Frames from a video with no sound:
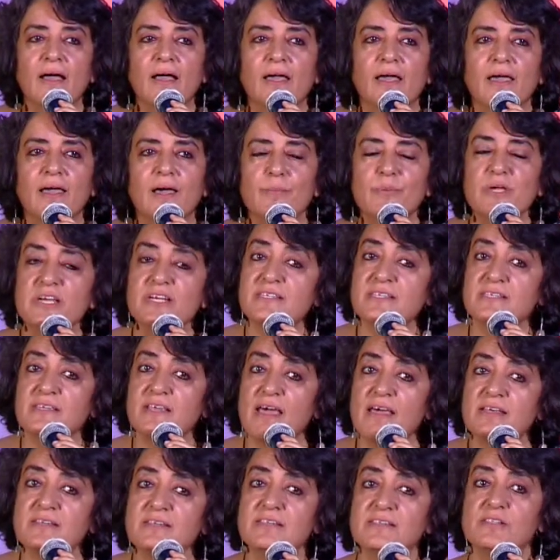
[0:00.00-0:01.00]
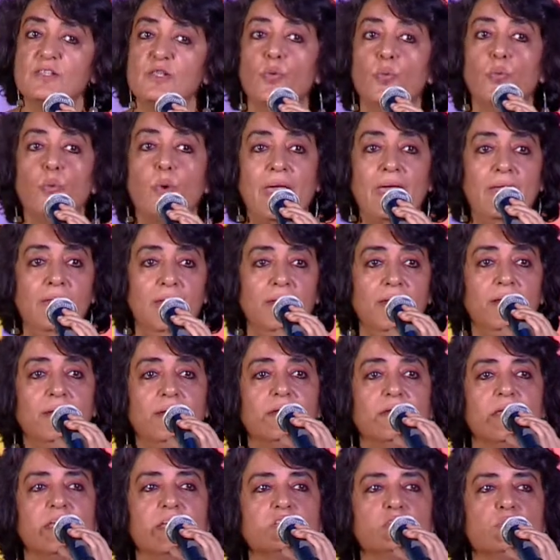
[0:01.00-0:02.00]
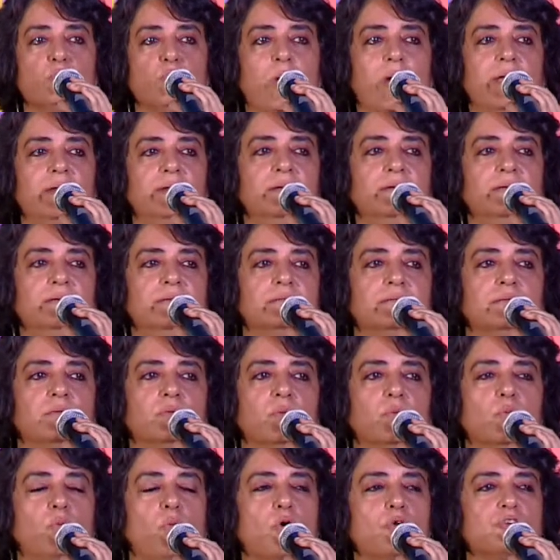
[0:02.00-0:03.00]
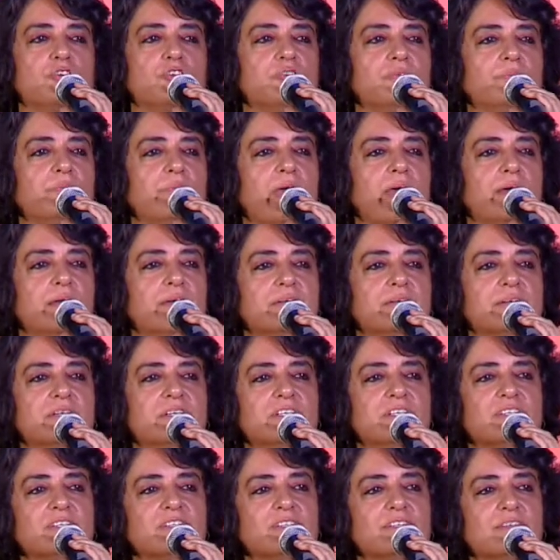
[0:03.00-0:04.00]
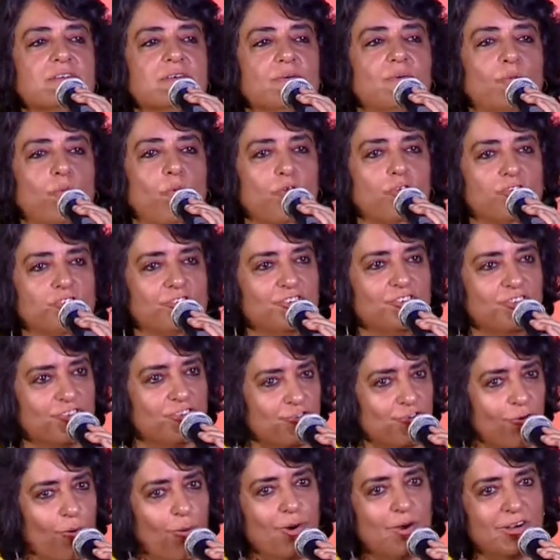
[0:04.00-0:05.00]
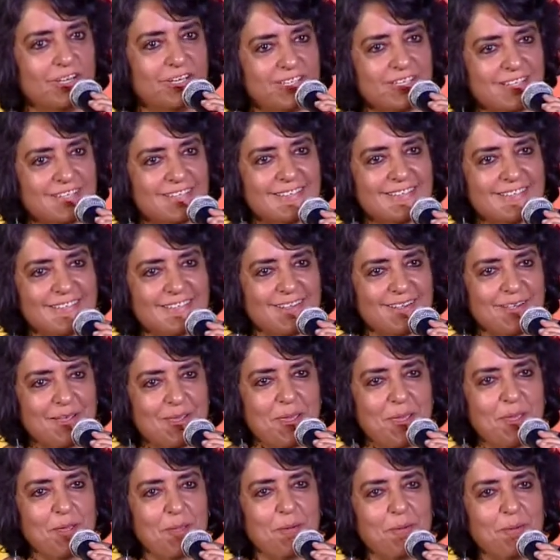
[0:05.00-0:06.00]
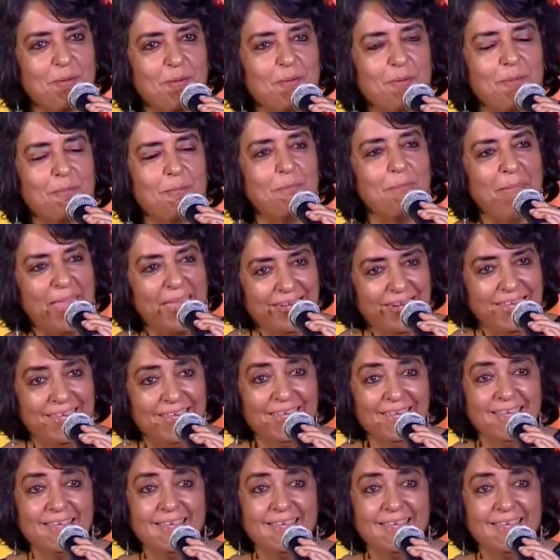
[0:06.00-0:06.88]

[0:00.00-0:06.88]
Kabir says the well is one, water bearers, water drawers, many.